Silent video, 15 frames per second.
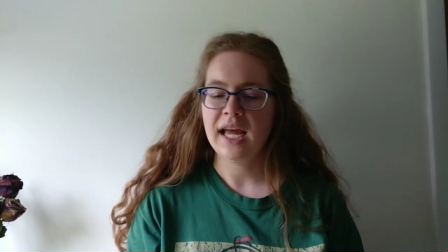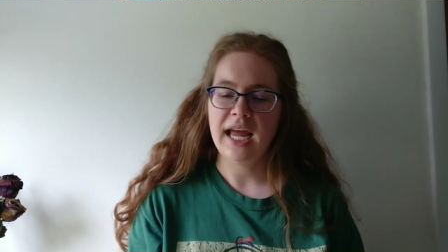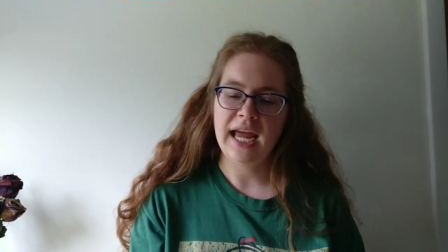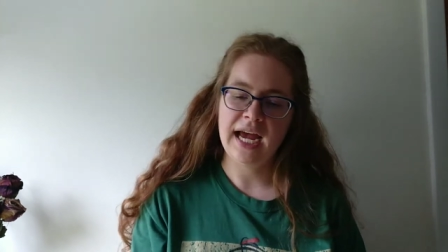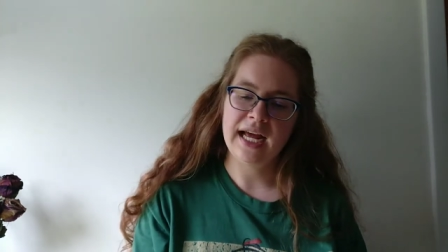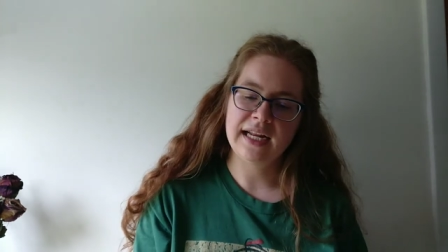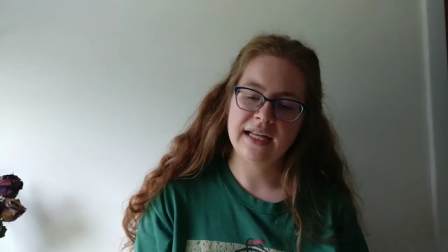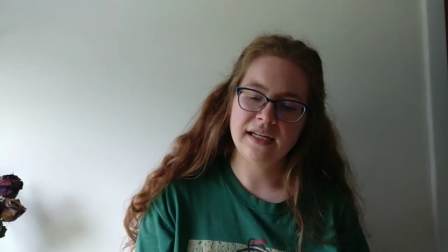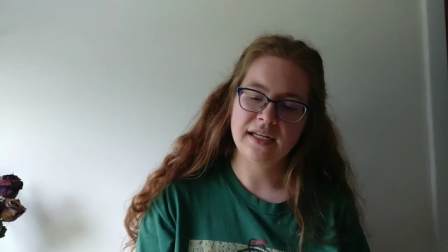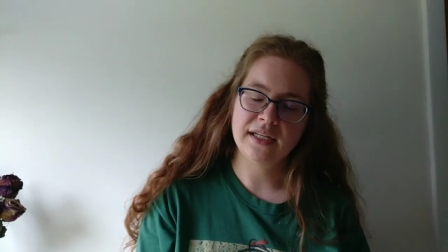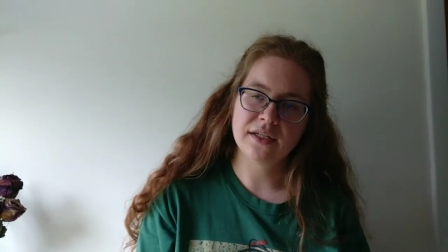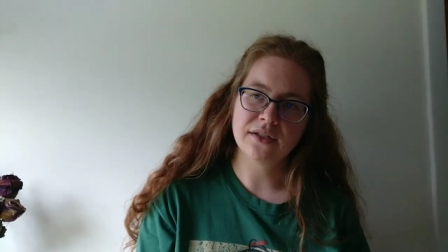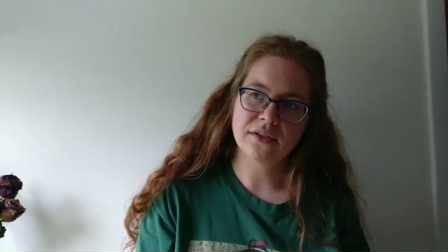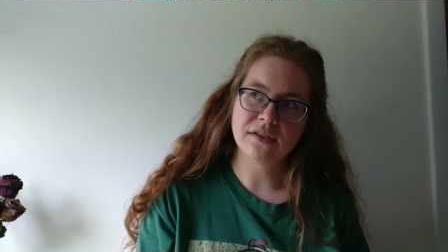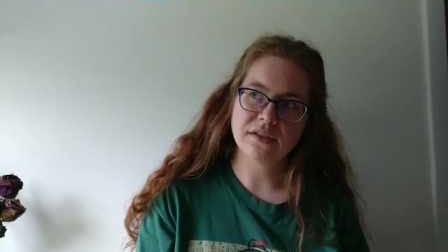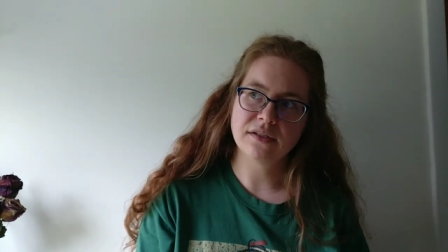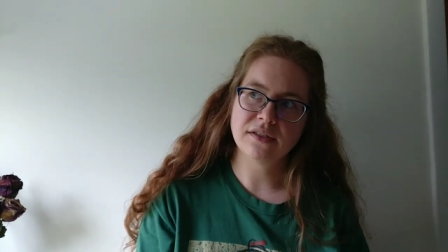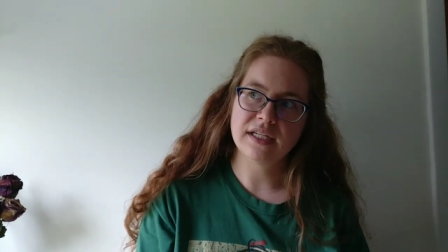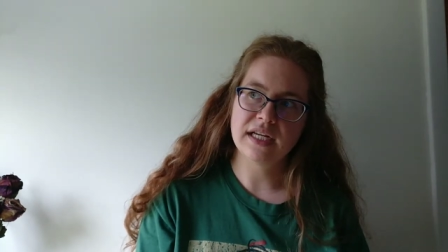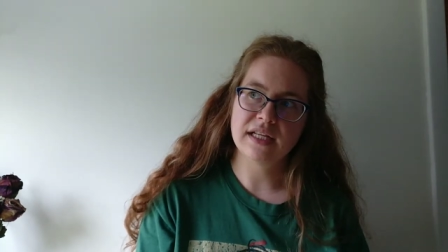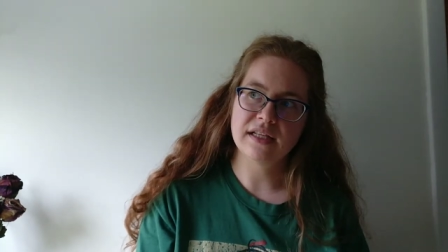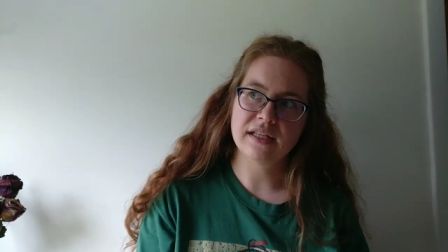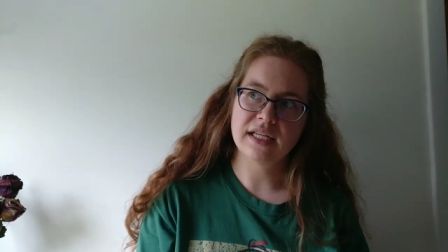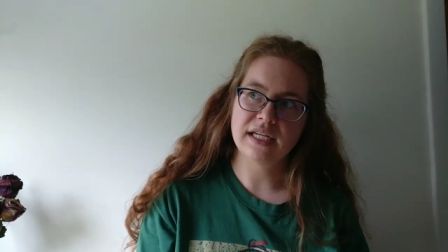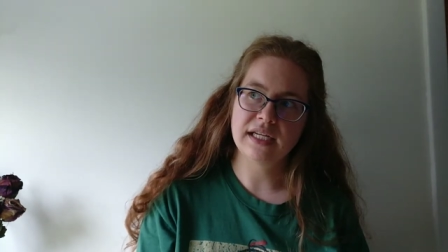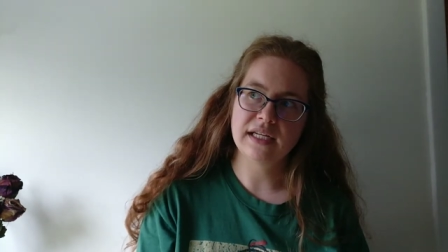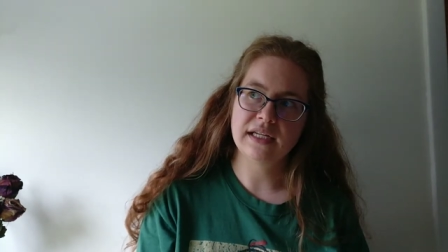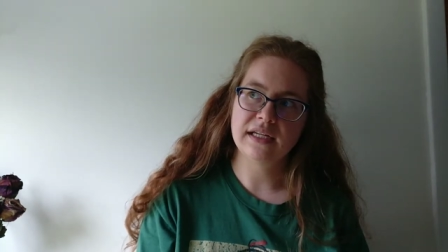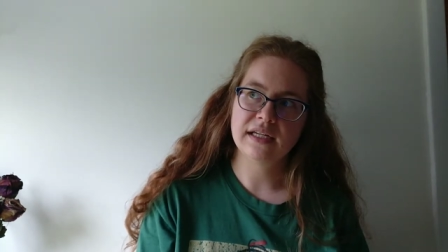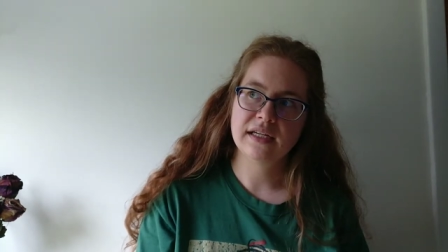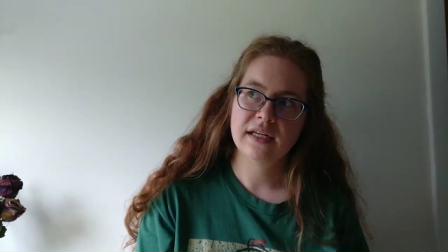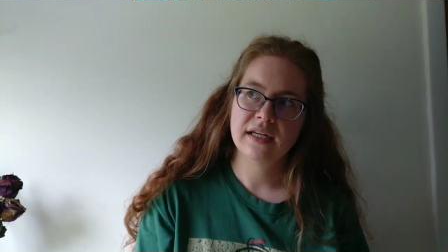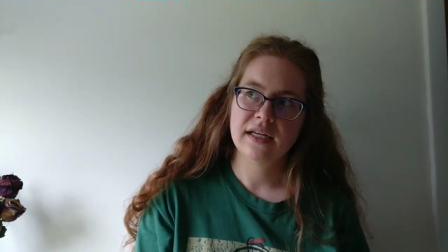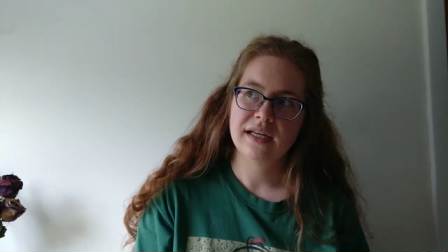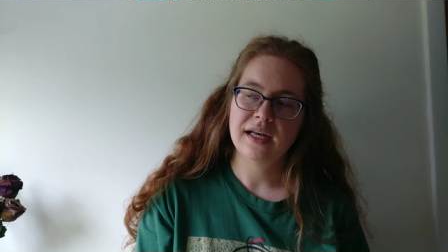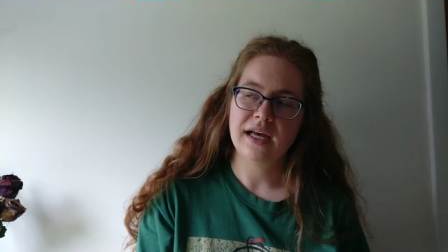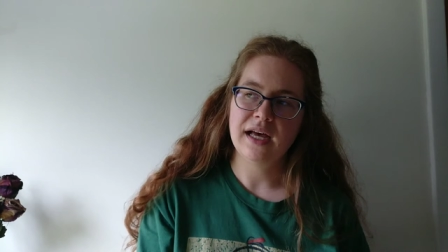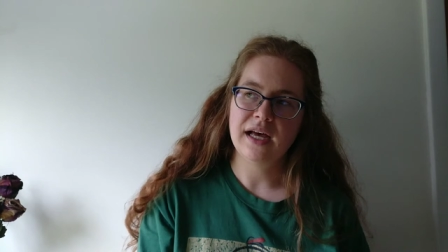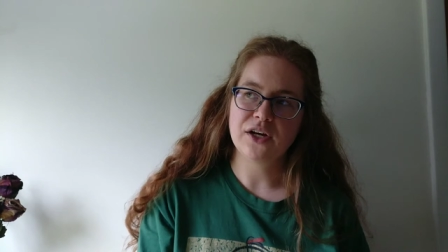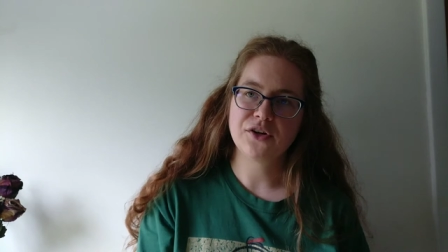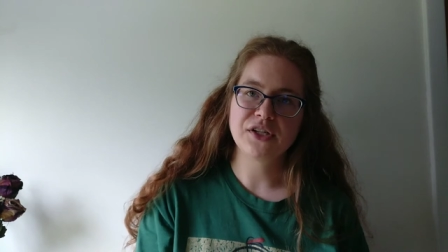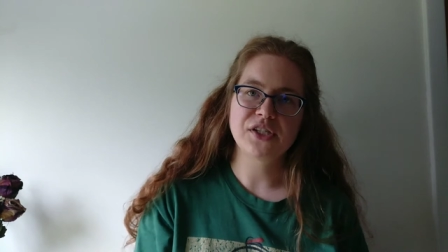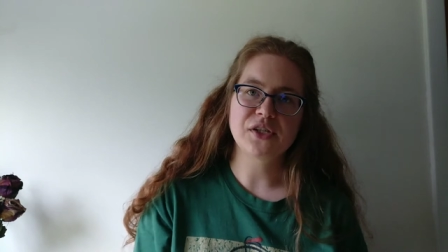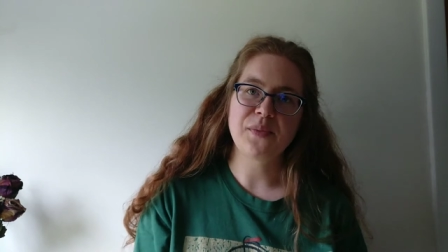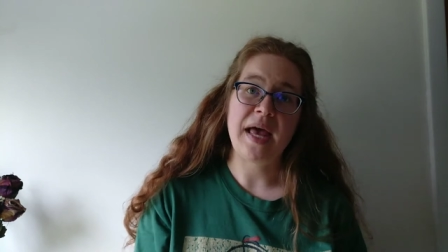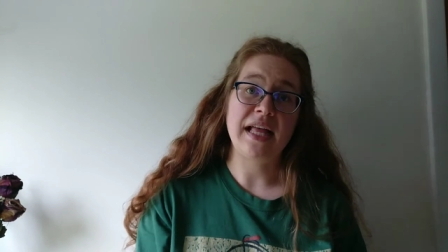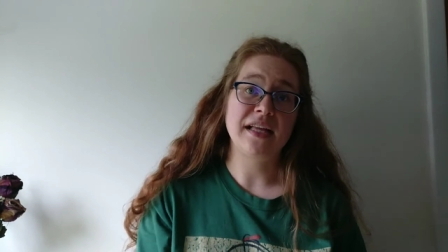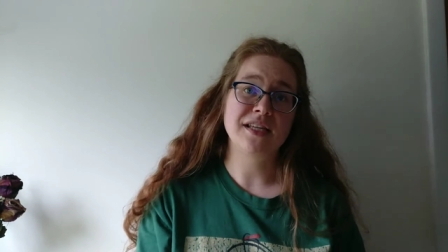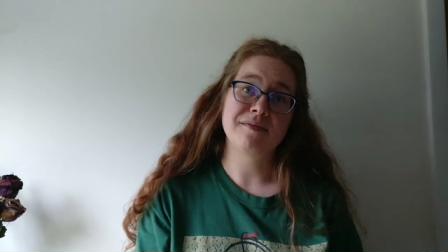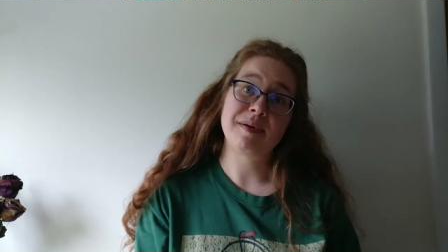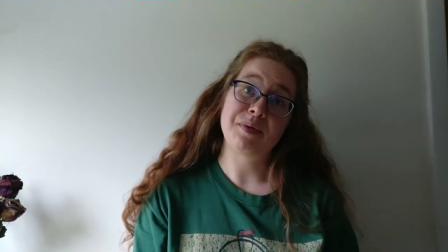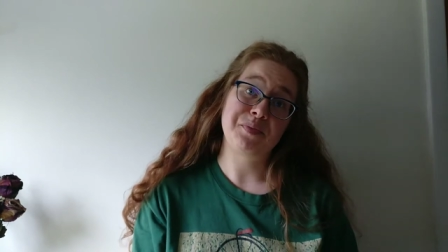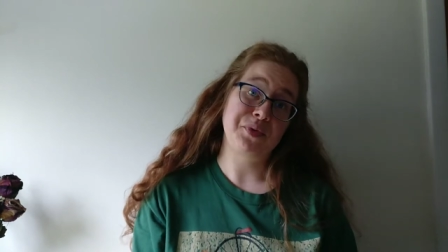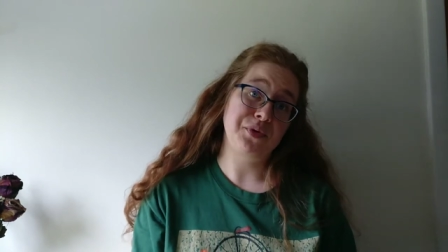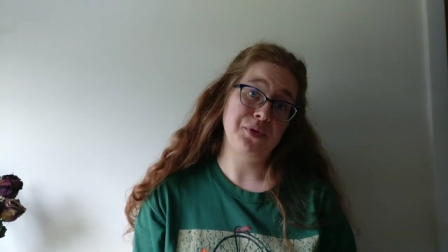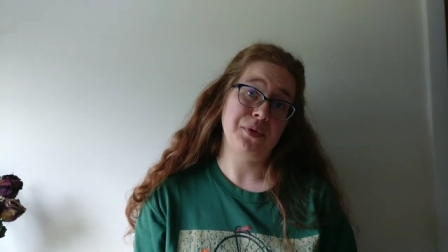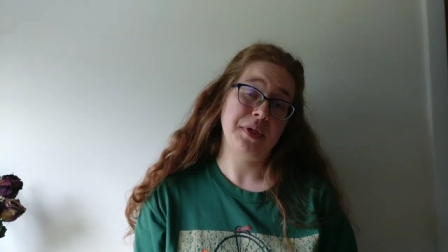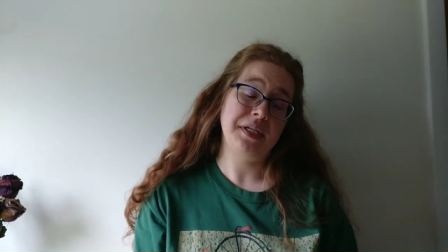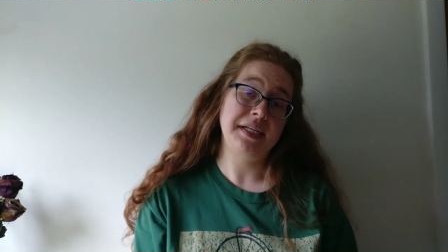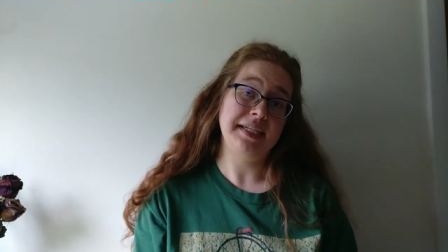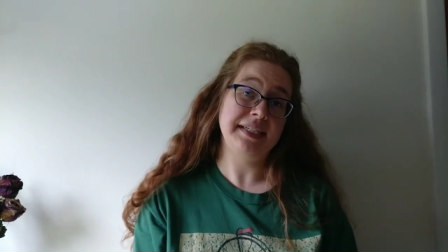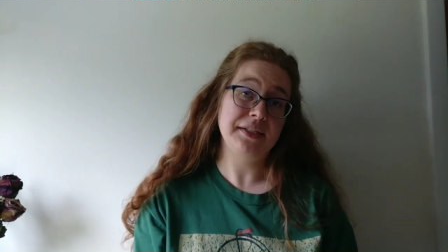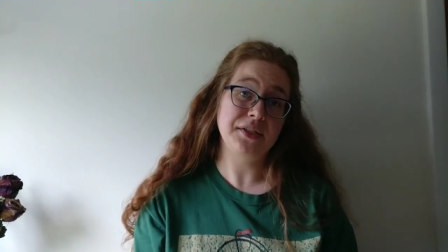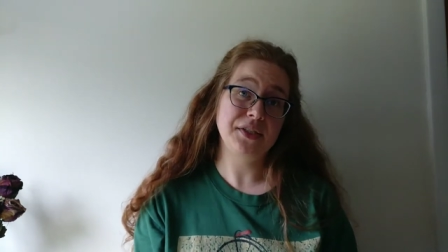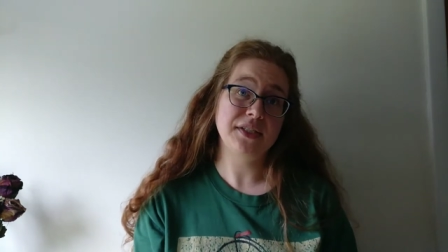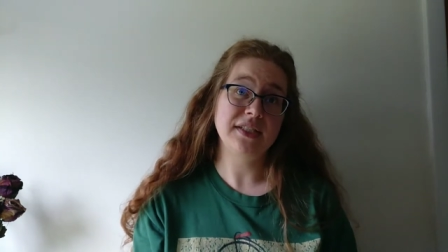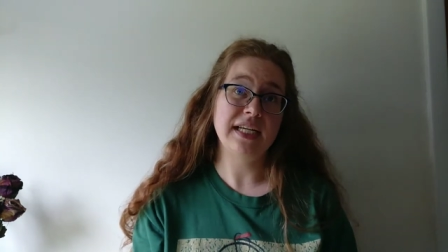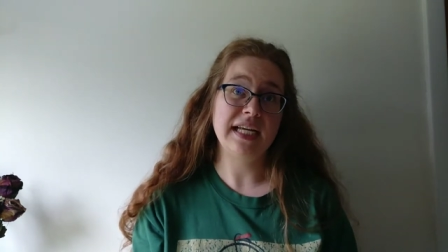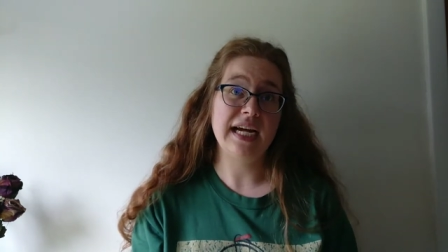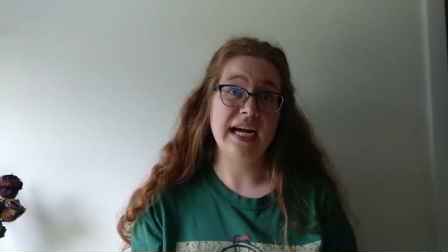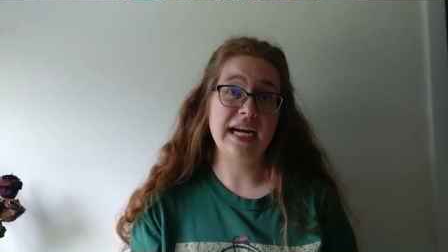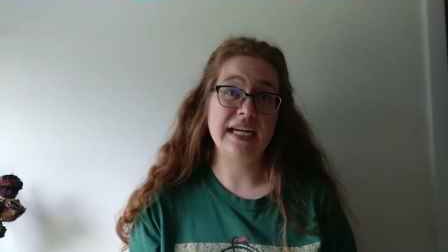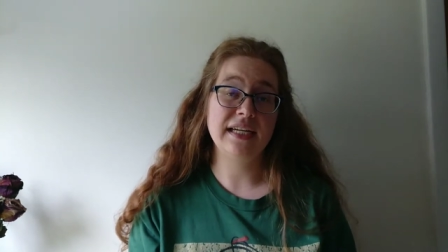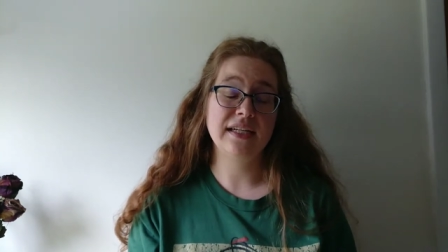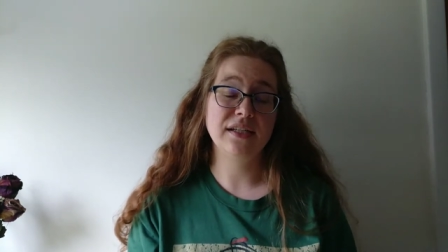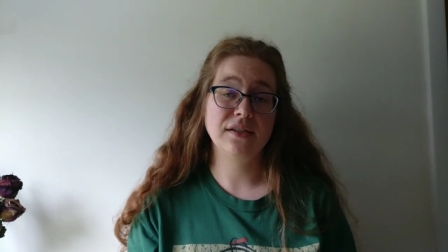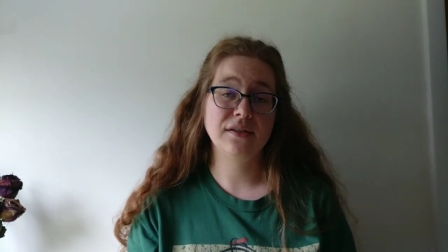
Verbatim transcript: Addy needles and the Crystal Palace Bamboo needles that I